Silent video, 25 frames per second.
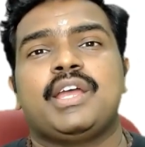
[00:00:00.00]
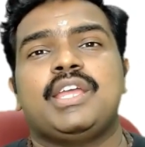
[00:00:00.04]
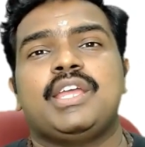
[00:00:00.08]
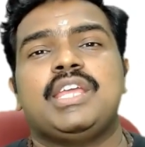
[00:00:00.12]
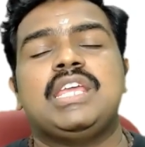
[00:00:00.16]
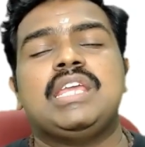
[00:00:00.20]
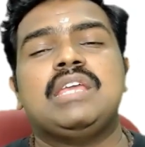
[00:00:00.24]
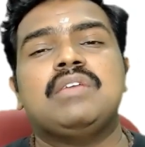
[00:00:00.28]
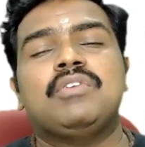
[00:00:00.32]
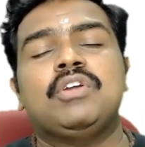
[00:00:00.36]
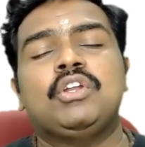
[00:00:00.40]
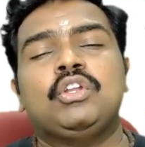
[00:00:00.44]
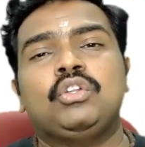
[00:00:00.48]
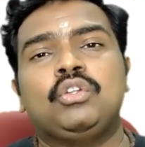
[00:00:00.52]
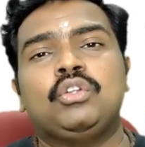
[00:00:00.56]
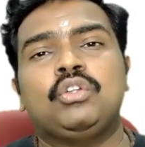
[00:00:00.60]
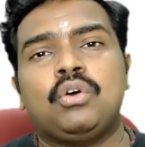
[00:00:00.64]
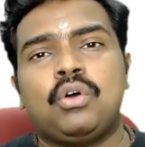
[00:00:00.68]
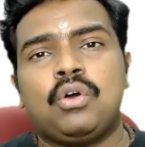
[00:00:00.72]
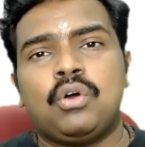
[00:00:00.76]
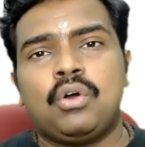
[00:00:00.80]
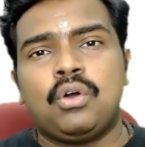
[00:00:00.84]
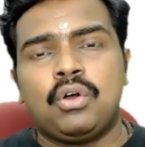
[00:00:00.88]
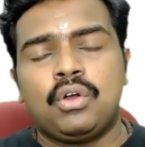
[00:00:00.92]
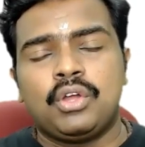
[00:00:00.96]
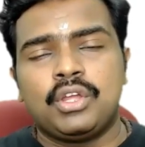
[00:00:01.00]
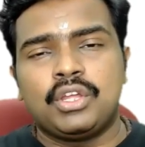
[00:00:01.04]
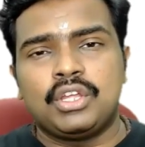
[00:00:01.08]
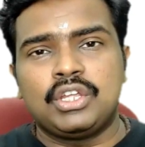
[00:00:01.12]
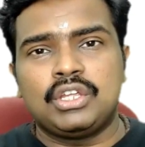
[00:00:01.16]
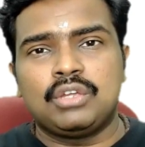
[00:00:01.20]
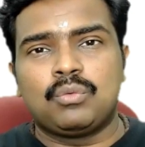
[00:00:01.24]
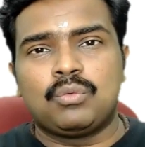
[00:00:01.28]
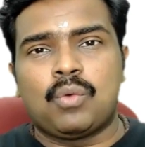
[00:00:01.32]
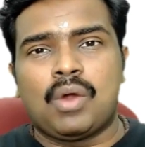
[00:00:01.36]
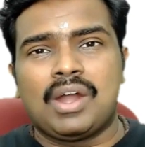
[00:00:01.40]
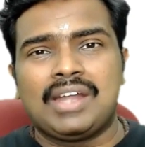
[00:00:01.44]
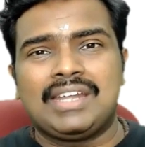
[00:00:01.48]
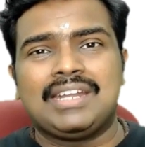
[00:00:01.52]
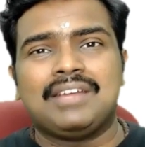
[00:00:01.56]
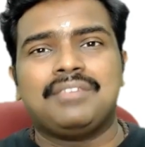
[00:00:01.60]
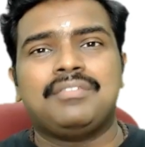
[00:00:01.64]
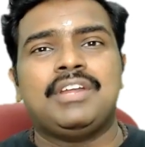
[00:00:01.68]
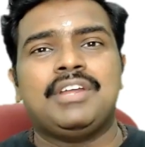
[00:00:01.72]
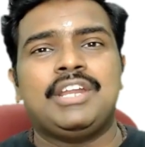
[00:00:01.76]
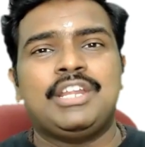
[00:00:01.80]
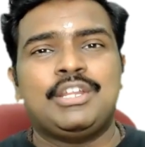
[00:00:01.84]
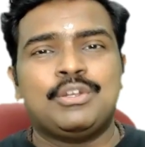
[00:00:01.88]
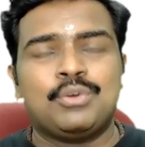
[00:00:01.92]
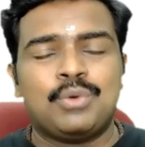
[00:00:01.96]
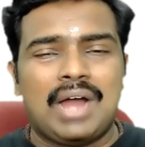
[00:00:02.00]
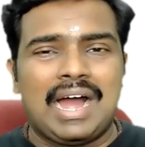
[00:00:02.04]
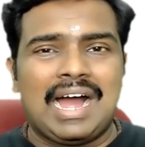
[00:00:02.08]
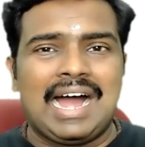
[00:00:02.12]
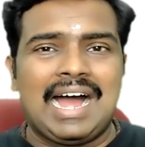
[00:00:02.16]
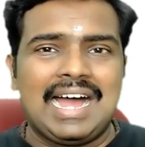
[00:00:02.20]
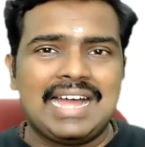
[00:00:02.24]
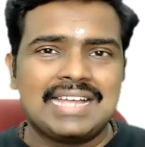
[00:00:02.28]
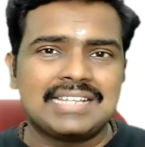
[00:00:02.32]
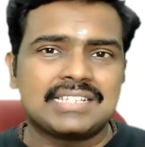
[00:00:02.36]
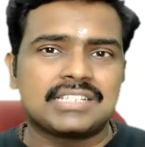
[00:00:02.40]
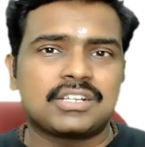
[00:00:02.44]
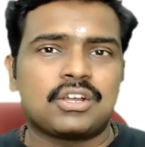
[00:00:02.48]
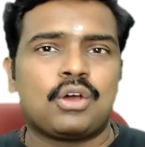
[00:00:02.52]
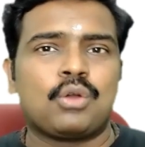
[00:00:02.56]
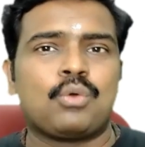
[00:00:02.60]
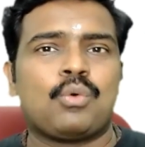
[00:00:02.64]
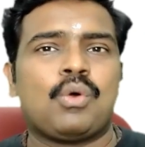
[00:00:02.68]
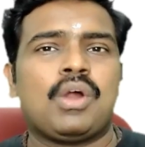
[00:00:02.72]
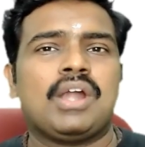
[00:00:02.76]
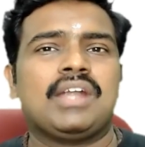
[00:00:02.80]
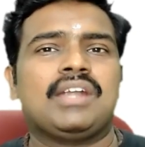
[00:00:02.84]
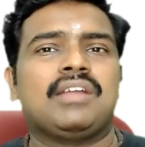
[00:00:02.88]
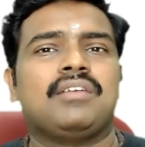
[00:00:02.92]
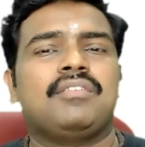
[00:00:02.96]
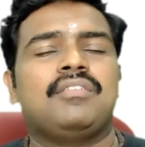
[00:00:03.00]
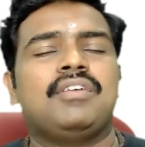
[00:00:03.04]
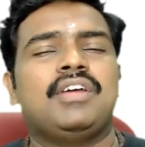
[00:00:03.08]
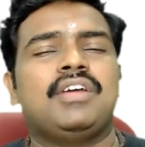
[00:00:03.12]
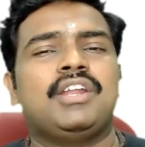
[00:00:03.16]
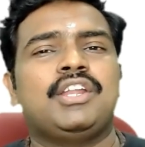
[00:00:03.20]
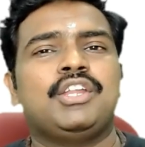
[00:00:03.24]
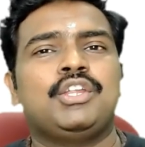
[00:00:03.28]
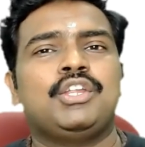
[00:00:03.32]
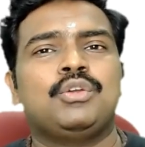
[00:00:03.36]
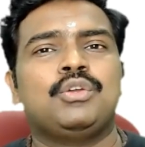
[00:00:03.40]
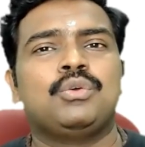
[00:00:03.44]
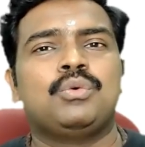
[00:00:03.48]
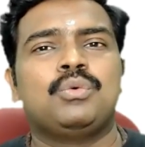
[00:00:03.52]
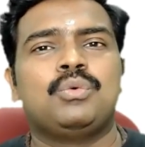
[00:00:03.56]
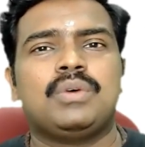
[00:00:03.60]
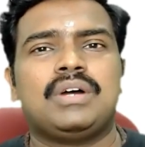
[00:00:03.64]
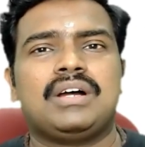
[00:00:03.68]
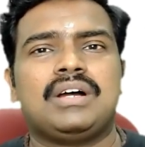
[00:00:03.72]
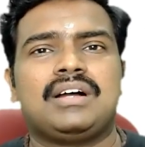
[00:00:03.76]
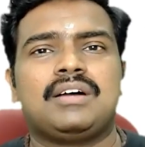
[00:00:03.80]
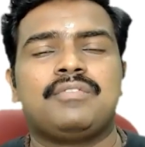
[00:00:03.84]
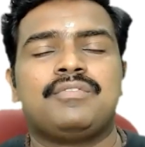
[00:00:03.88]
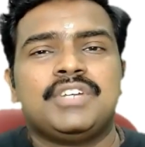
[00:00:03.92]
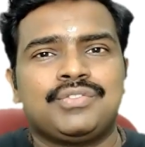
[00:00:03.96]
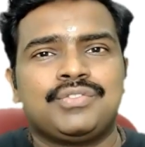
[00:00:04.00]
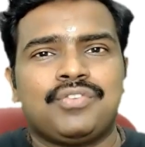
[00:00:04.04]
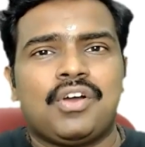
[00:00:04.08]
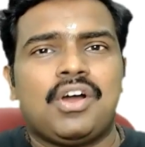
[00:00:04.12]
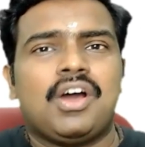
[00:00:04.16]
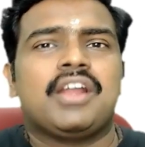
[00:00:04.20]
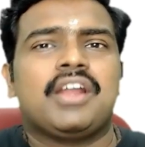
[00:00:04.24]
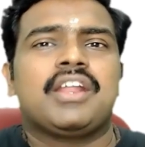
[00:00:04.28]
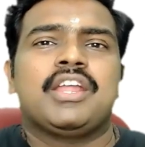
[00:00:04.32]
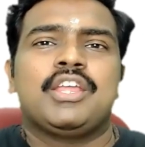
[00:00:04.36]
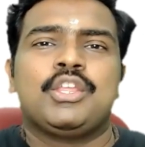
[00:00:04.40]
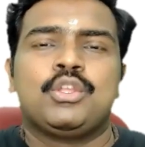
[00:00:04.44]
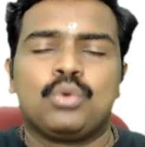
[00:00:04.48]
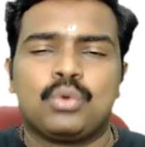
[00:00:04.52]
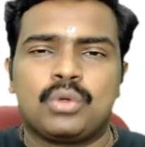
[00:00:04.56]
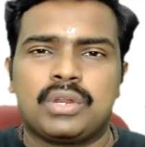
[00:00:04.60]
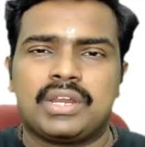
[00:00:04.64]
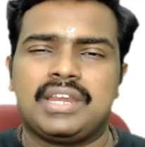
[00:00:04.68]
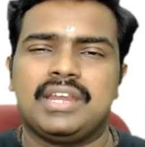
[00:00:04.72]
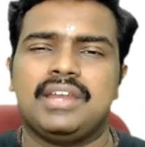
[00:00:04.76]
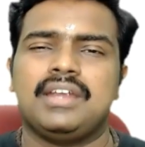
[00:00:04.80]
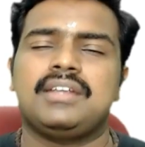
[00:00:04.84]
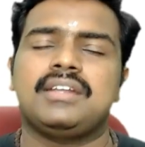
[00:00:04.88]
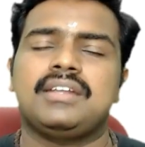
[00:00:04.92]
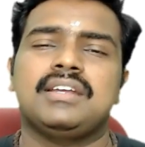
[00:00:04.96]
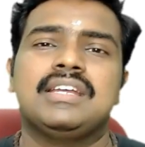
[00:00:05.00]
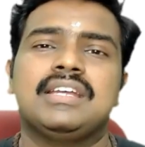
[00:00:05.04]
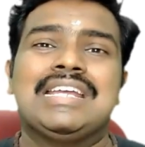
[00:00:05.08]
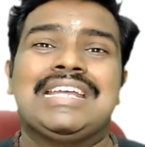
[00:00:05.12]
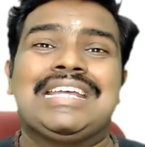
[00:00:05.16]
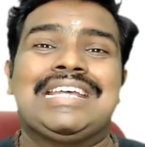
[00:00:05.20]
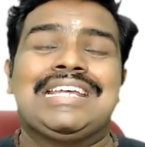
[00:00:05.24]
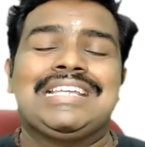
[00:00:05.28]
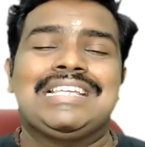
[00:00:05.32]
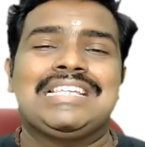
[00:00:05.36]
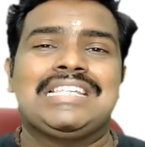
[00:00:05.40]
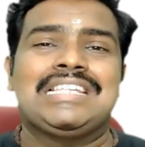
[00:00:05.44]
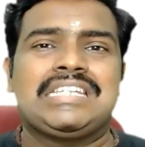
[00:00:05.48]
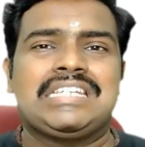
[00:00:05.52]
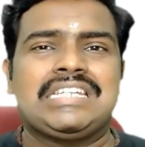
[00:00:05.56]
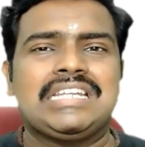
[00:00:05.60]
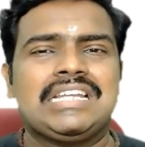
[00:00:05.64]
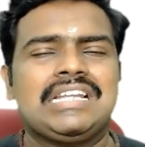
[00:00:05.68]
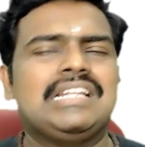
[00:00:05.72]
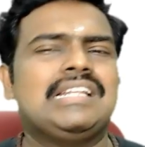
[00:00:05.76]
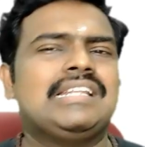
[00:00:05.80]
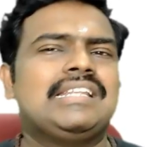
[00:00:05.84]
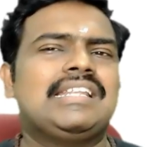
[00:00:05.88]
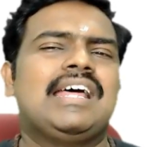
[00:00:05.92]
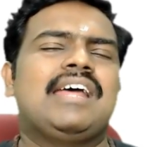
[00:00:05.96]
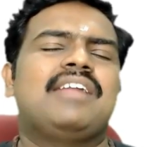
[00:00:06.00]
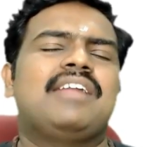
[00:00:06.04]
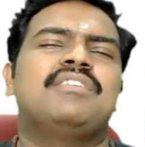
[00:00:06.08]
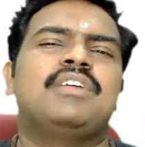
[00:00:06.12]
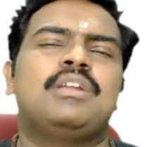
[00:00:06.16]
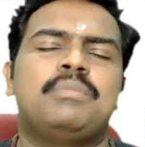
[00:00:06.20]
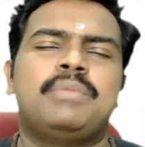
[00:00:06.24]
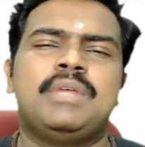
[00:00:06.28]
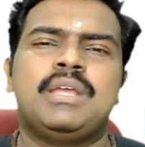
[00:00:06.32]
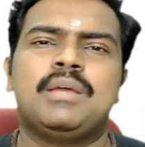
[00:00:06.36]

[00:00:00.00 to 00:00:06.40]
even though whatever you ask or whatever you wish for you get, still there will